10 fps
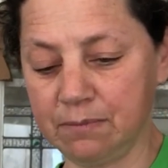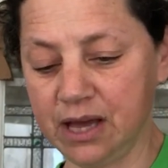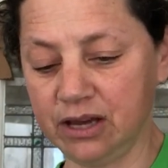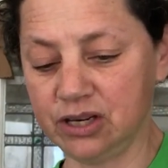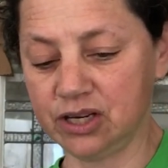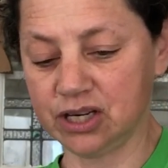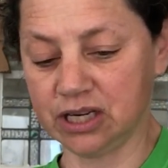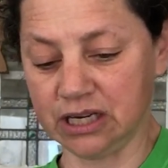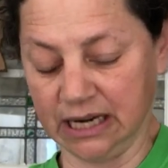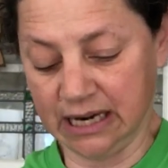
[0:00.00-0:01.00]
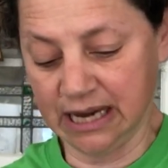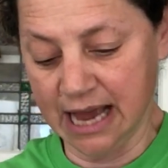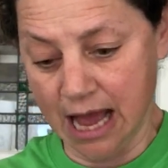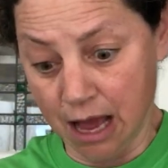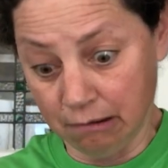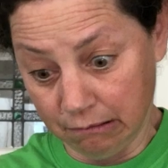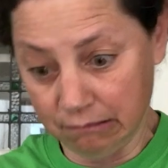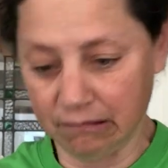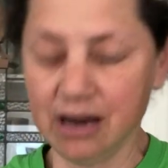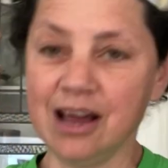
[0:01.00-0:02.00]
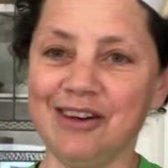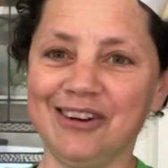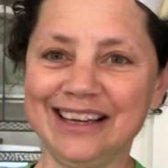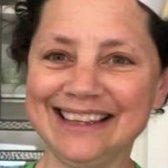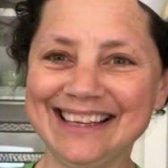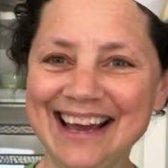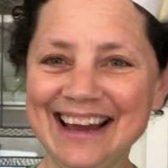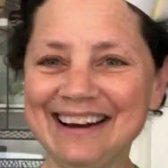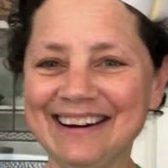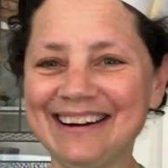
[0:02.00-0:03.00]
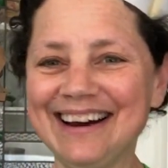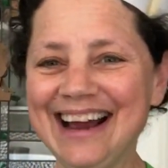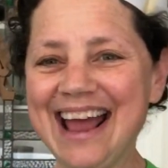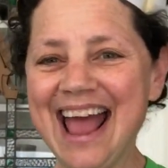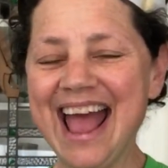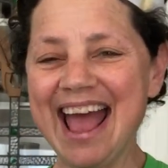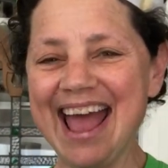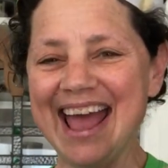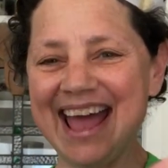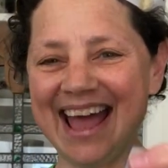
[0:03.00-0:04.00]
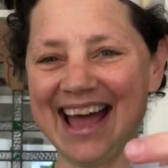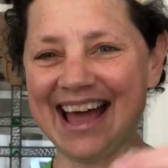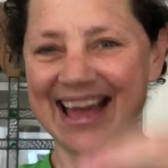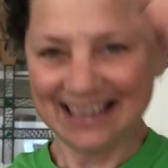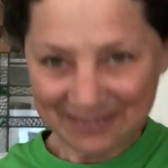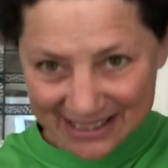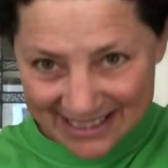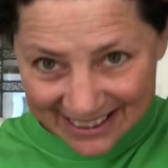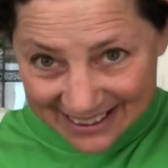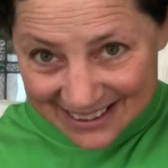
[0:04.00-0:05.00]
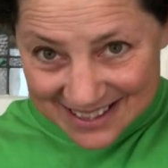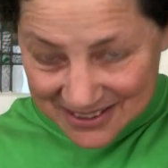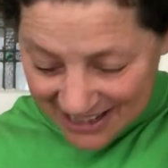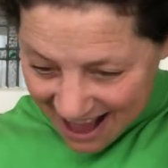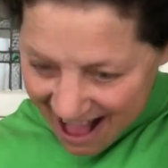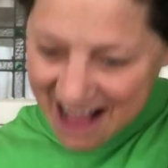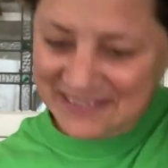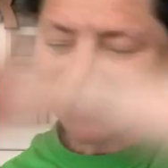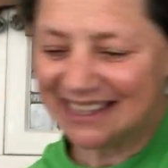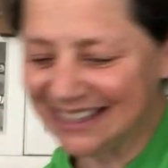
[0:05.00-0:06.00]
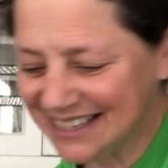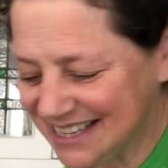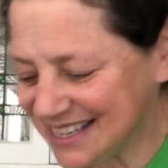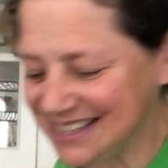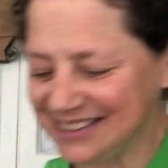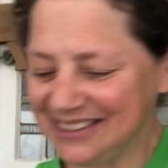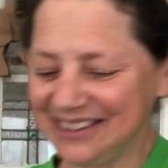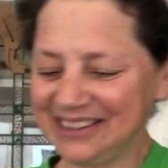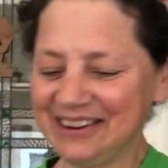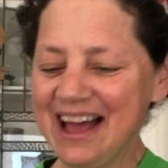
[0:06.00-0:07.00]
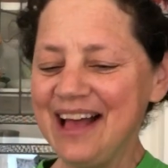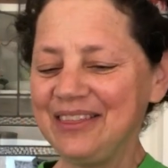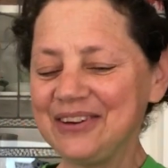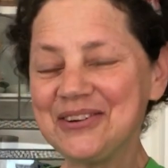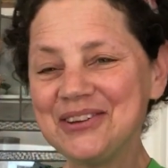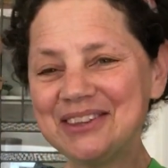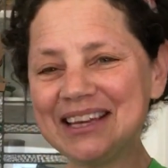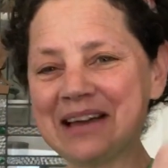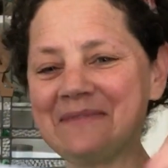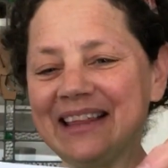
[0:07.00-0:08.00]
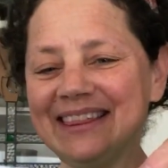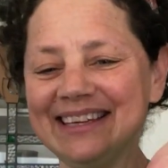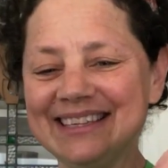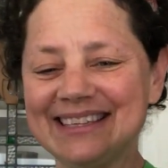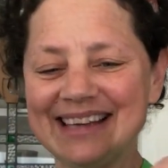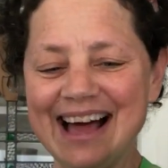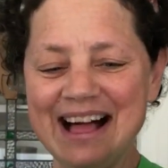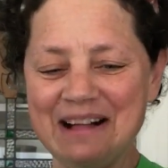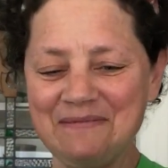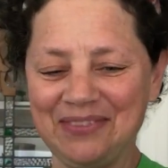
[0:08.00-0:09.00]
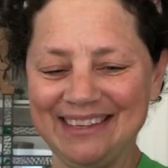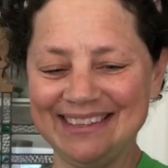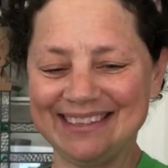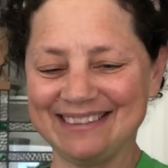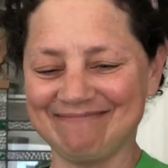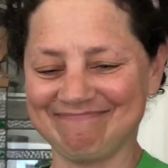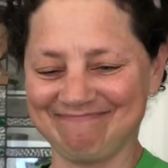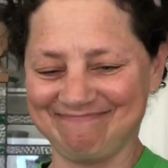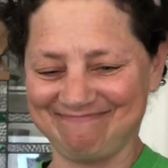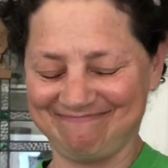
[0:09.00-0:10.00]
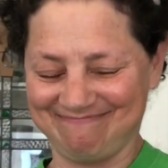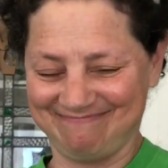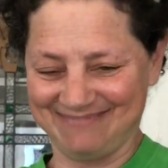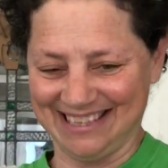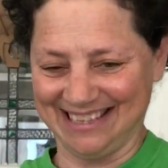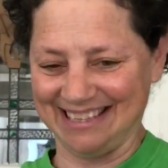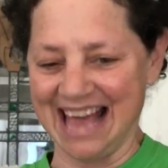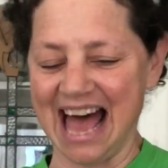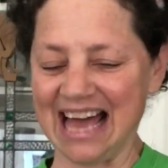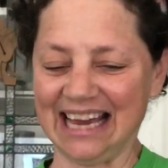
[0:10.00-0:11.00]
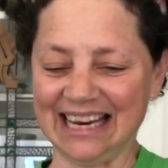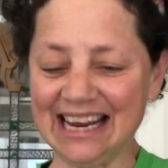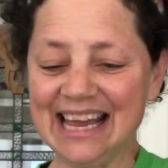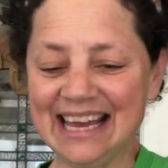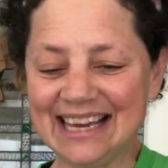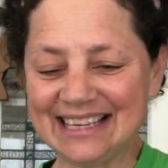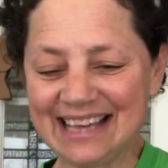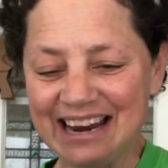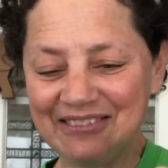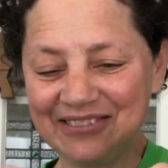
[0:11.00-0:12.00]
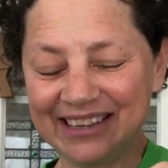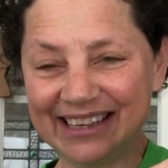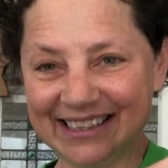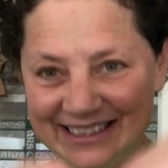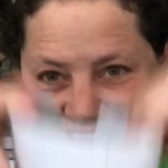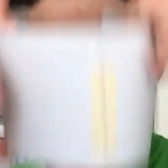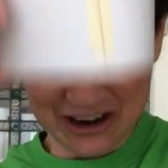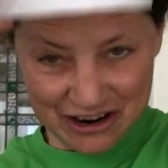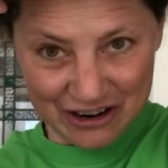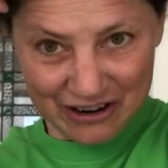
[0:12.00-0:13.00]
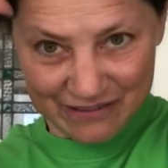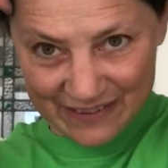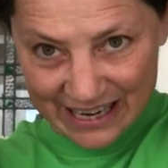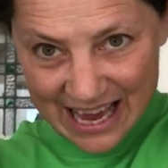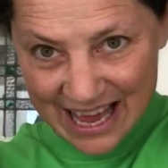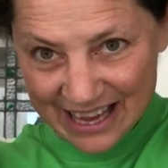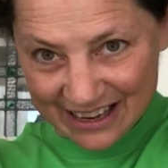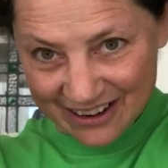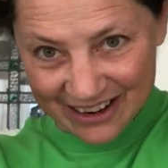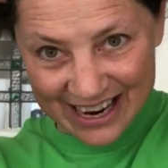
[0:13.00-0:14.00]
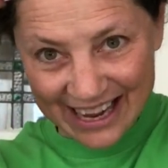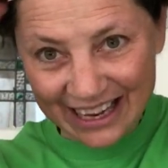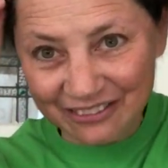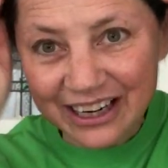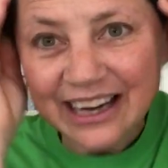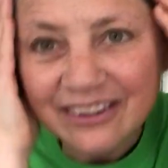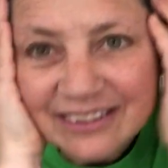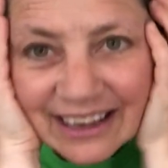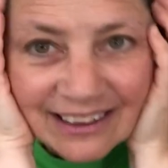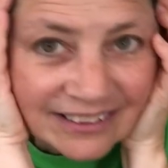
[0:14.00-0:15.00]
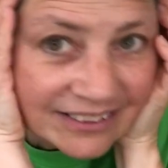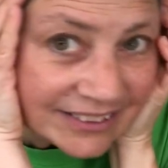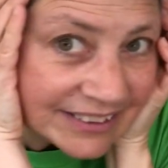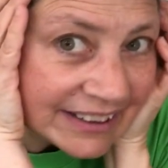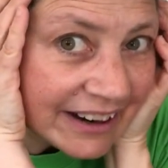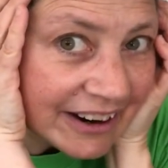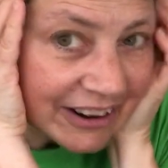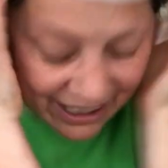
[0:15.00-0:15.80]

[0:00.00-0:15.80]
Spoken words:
punch right there. And let me take this one off so I can show you. The cool thing about this, this design is that it really does curve and hug your head. Right now it's like a little tiara.